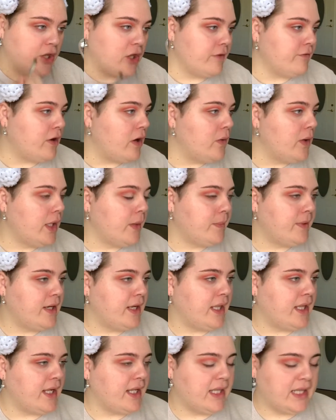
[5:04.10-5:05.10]
I've always been a
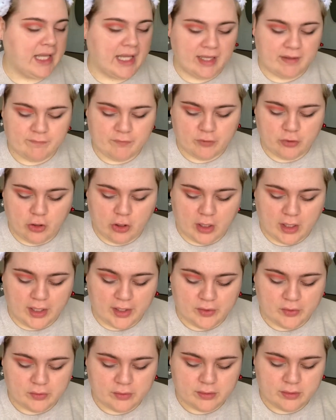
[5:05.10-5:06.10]
successful
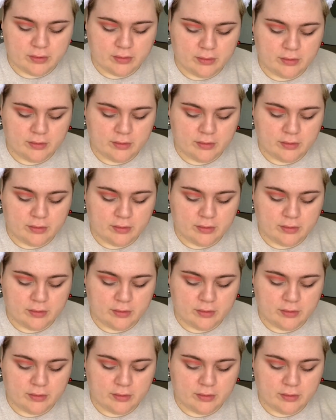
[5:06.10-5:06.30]
child.